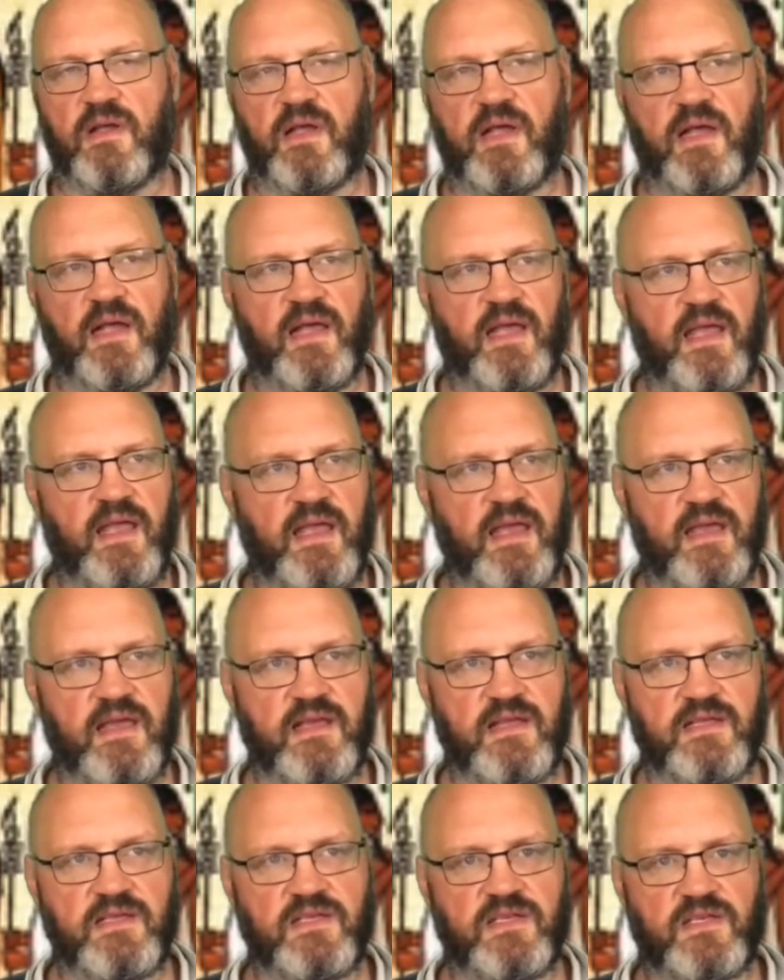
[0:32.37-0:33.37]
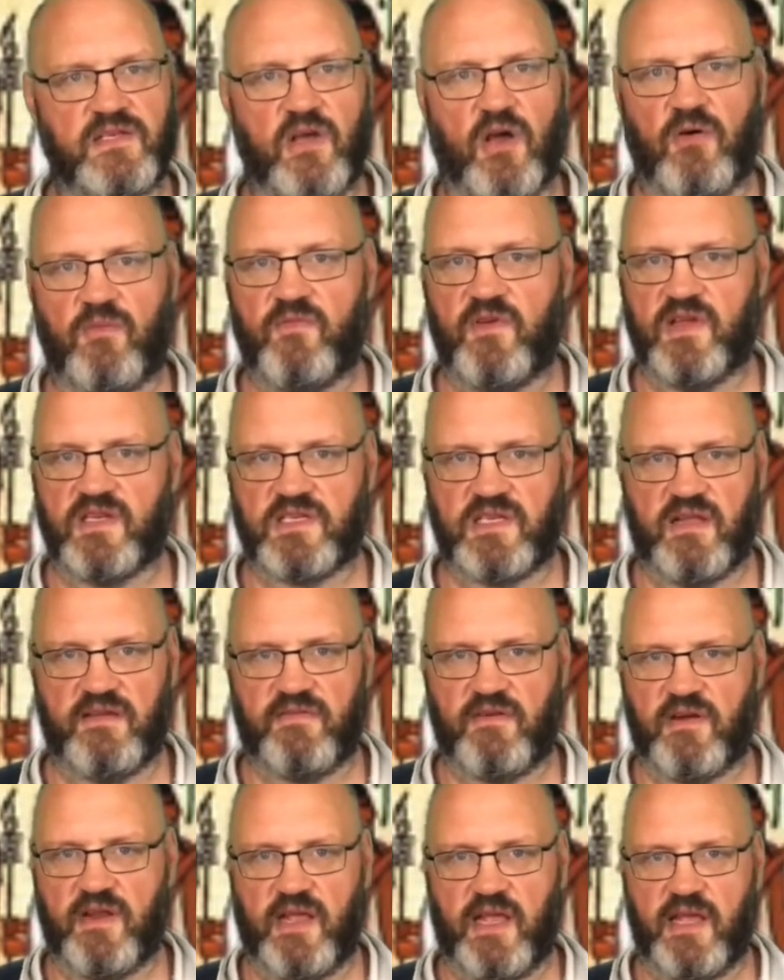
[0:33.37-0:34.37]
He is obviously a
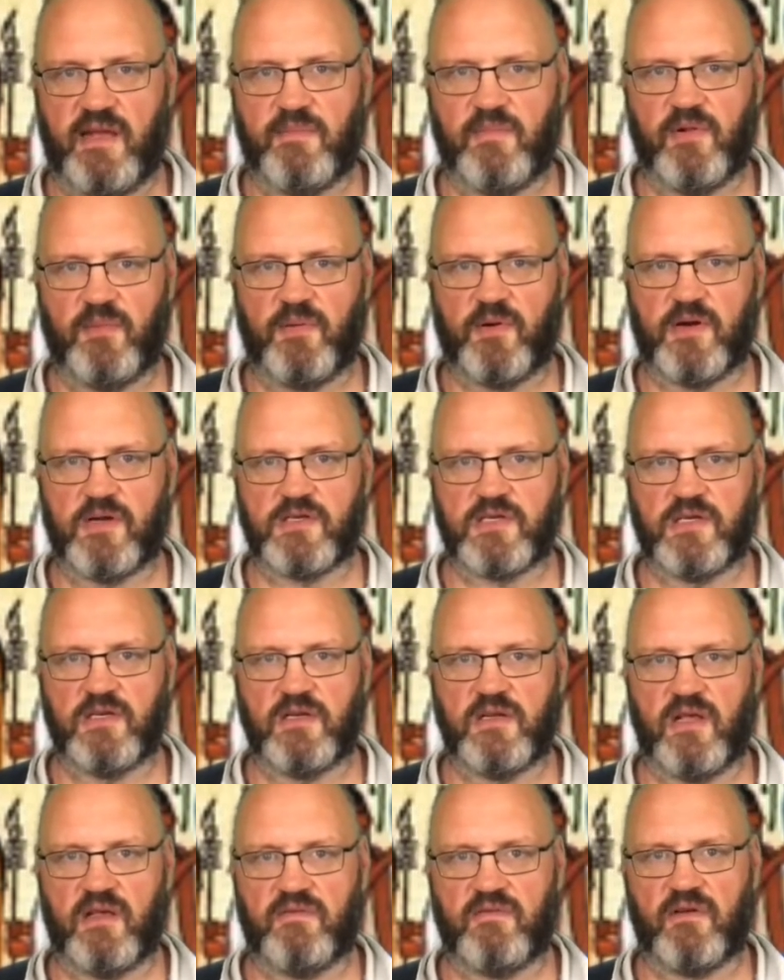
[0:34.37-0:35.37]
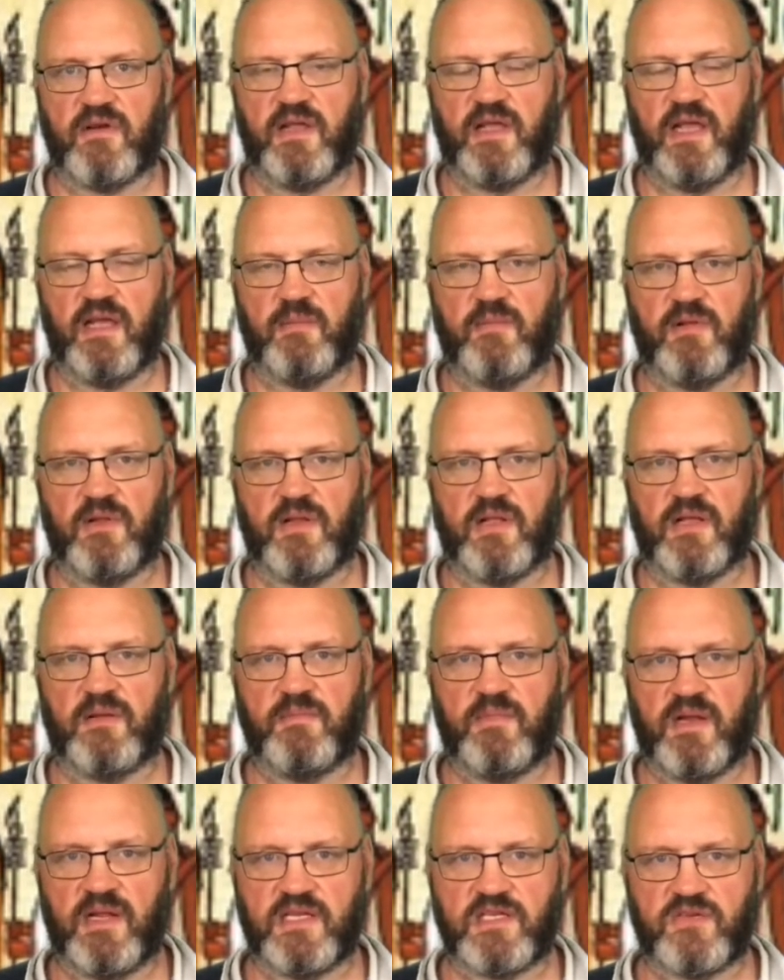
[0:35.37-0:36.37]
very able person, a very able
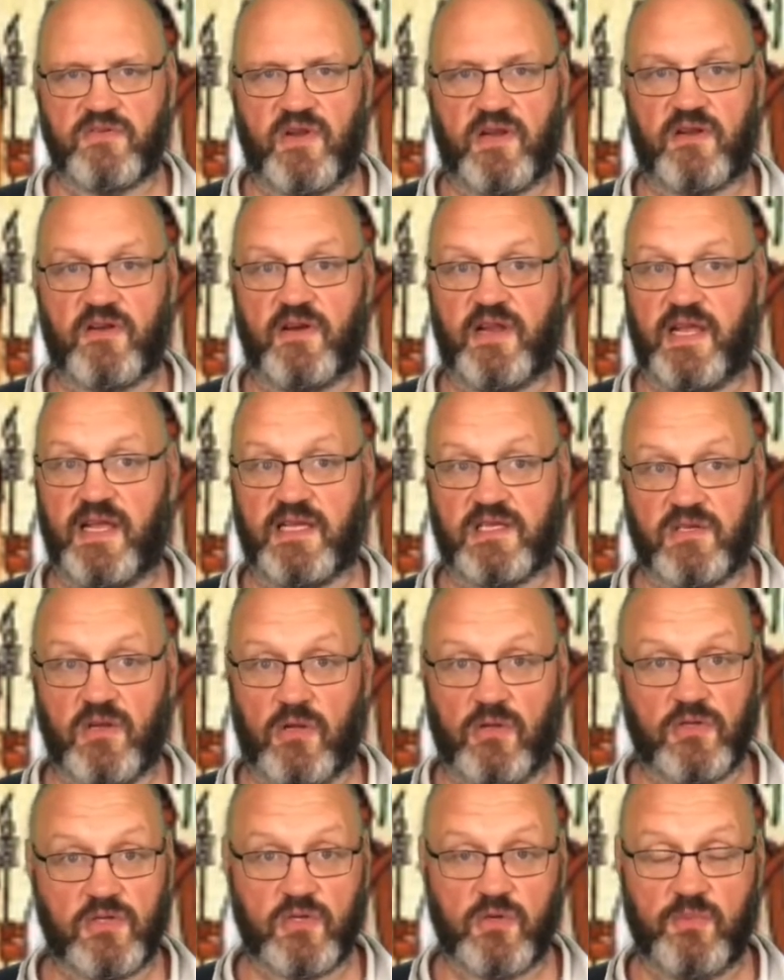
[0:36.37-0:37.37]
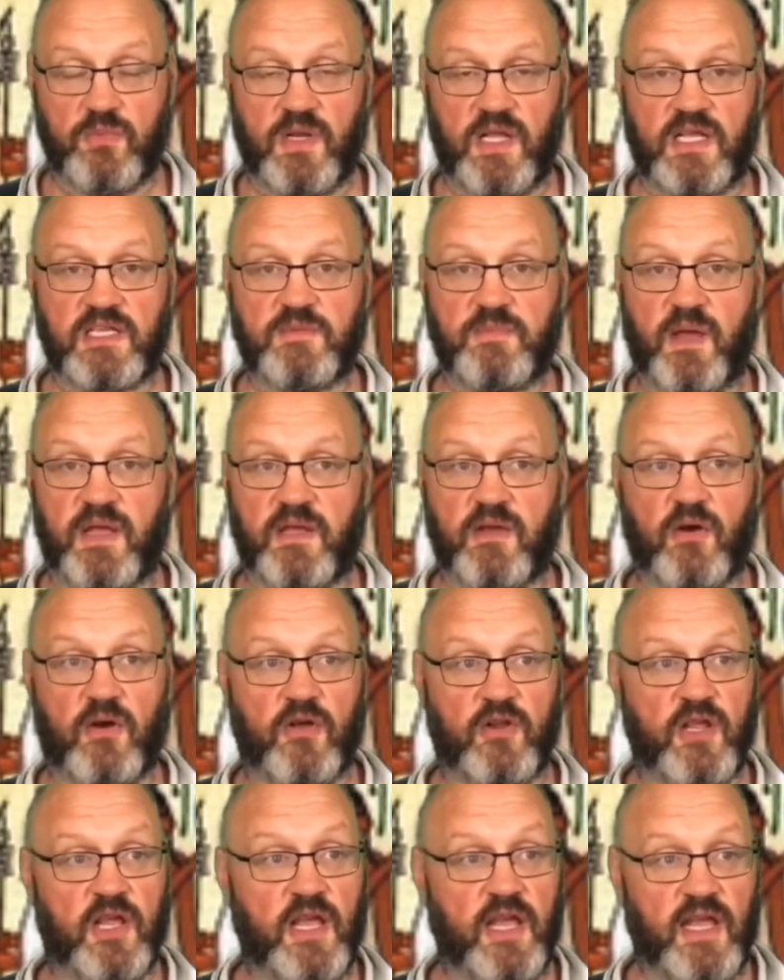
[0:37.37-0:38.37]
administrator. He is also blessed by
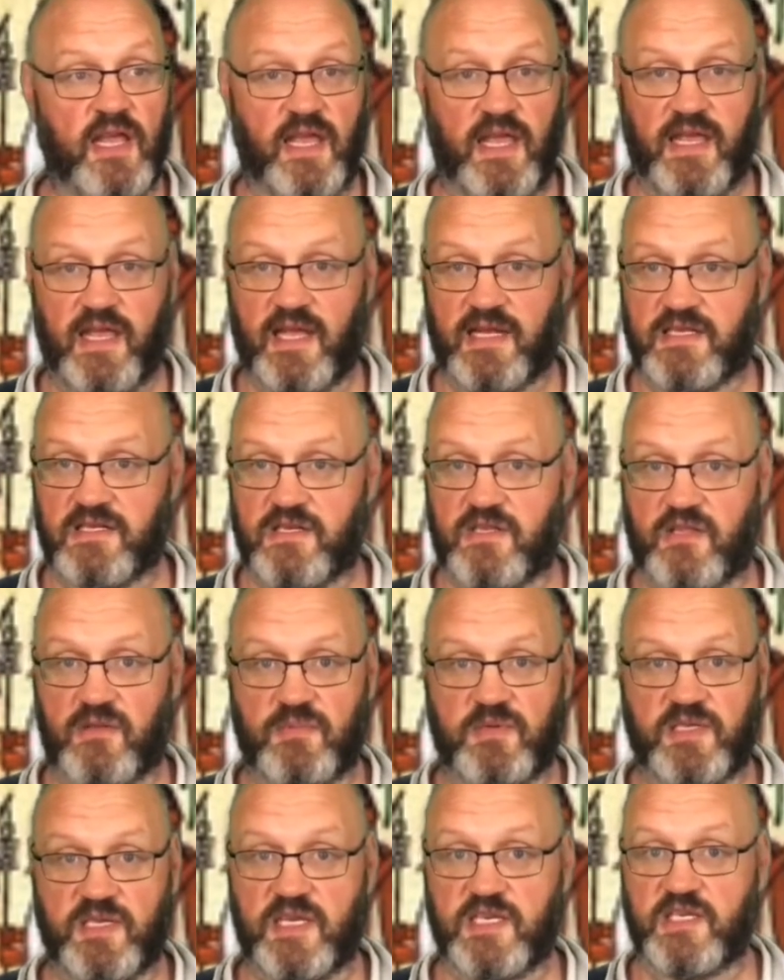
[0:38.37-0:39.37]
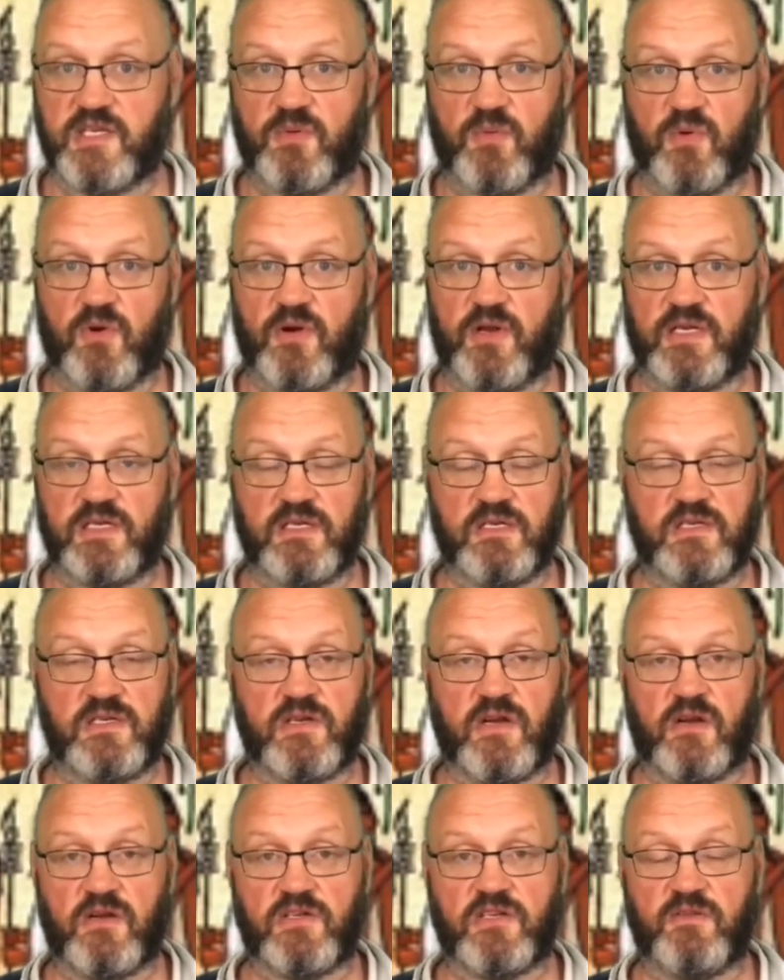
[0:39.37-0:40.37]
God. He gets the position where he's in
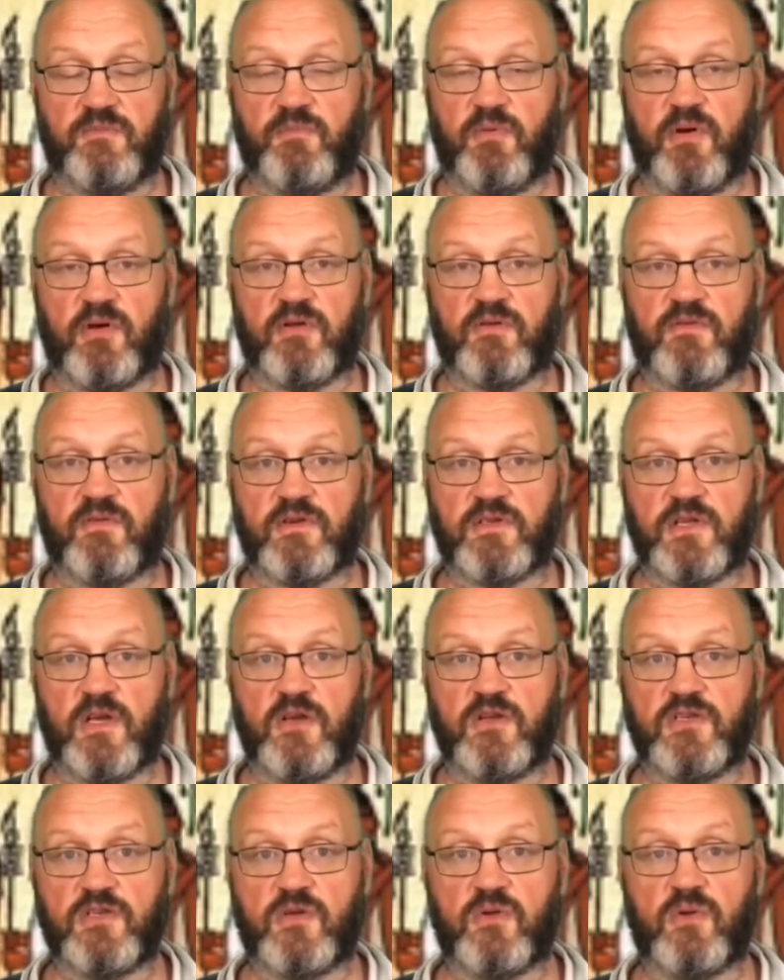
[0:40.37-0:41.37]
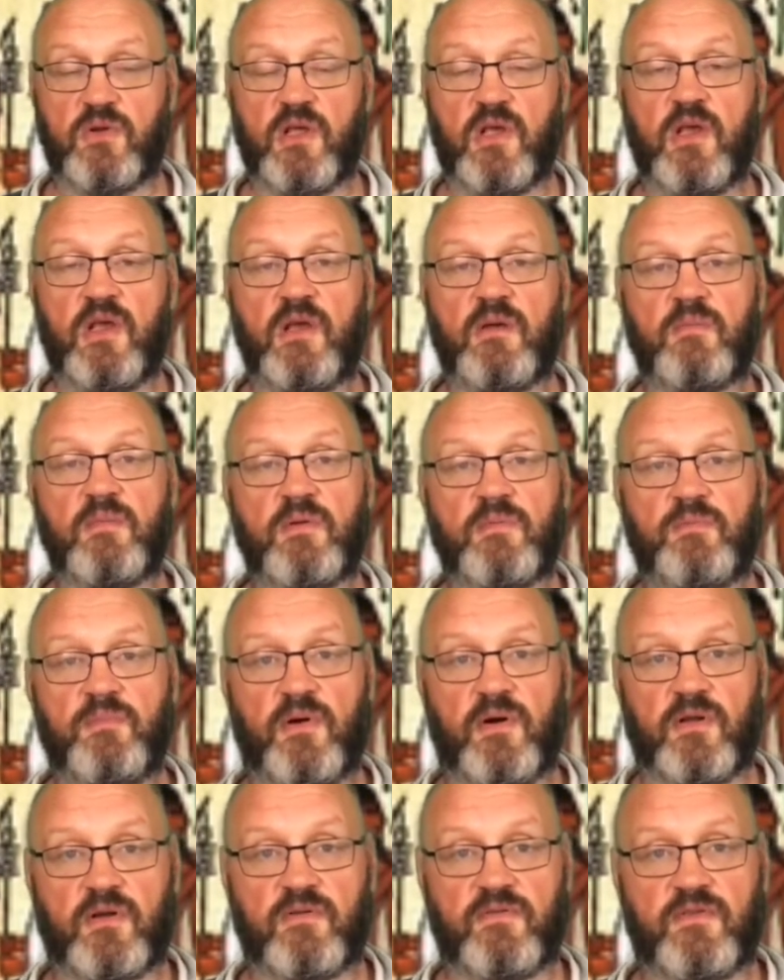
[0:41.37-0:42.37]
charge of Potiphar's household, but
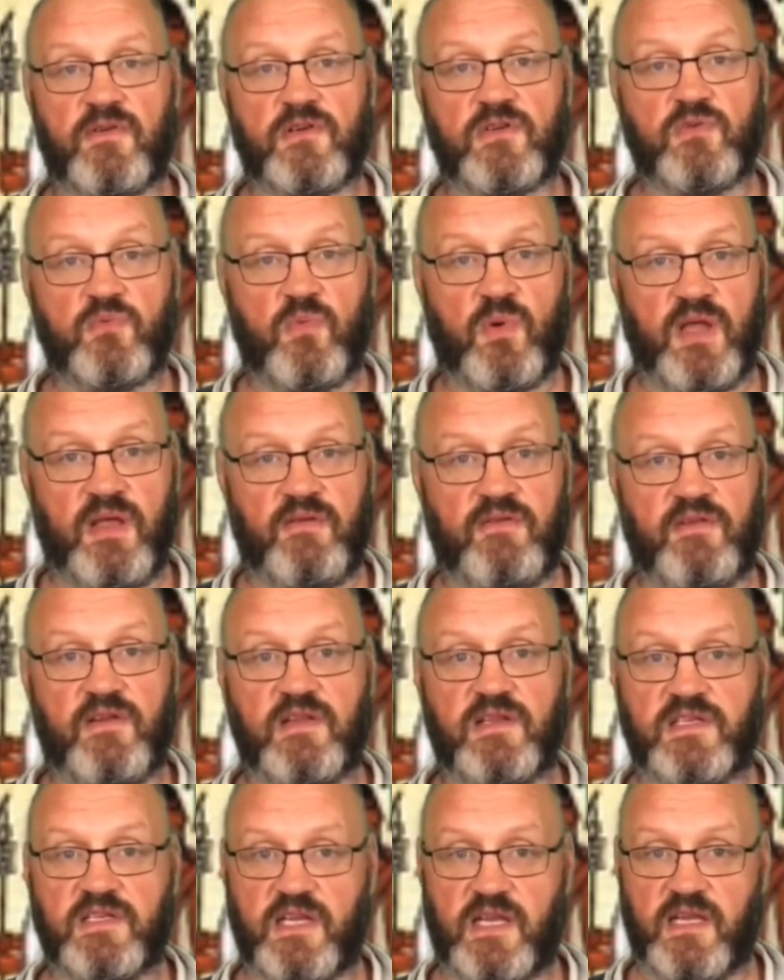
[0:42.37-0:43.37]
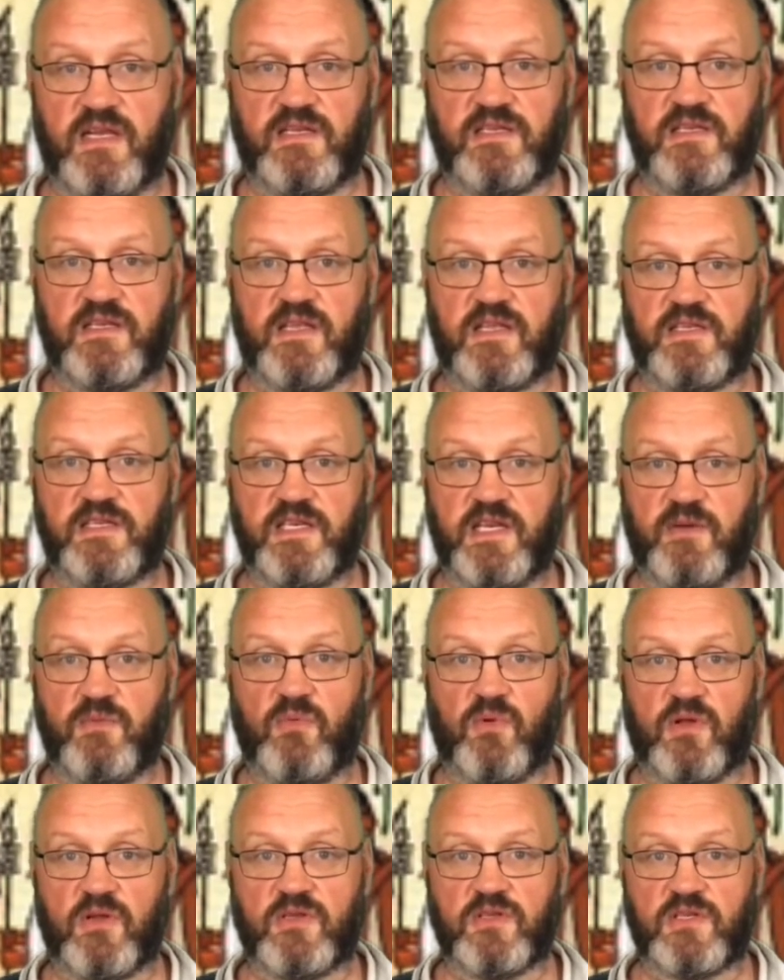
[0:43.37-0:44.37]
Potiphar's wife decides that she
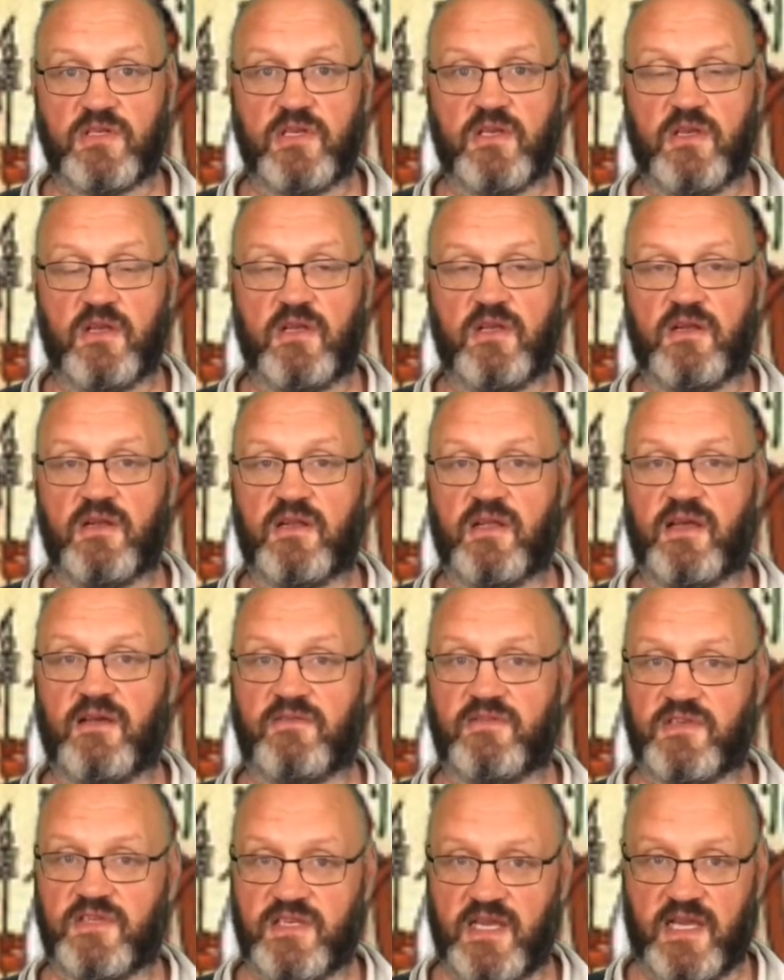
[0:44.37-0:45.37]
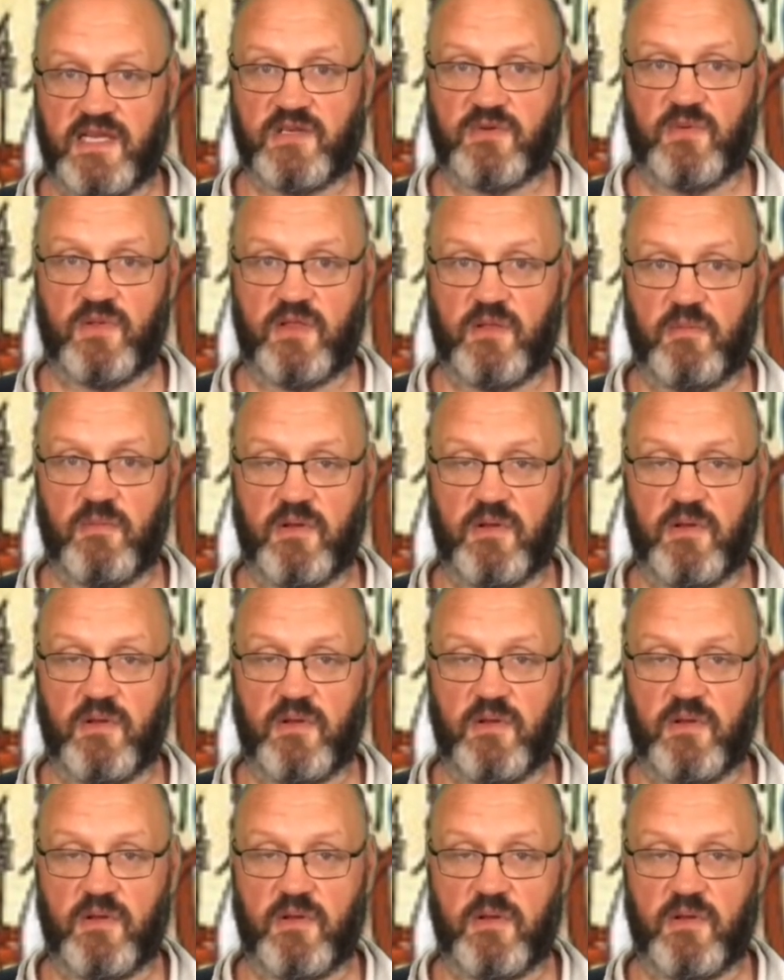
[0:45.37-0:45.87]
wants to have sex with him